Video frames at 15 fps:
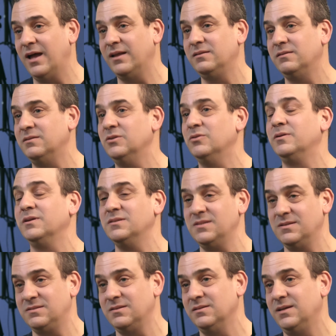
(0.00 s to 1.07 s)
lot, do it
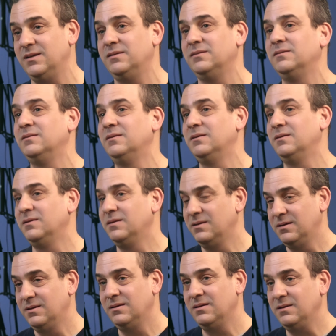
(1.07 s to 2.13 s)
consistently,
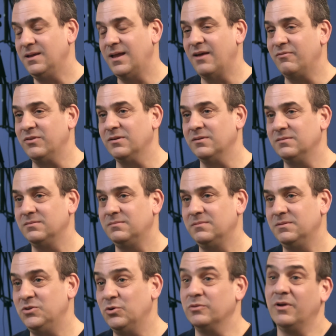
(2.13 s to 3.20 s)
you have to
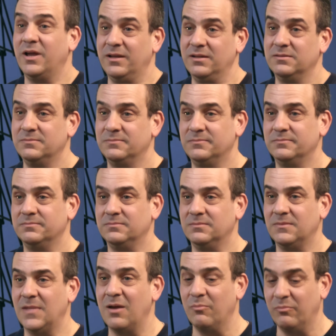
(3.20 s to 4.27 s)
do it right.
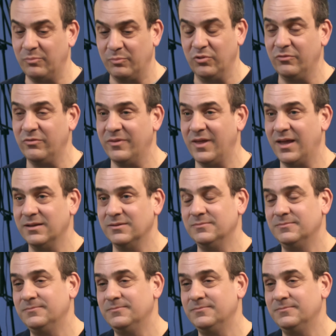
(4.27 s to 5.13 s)
I'm proof of that.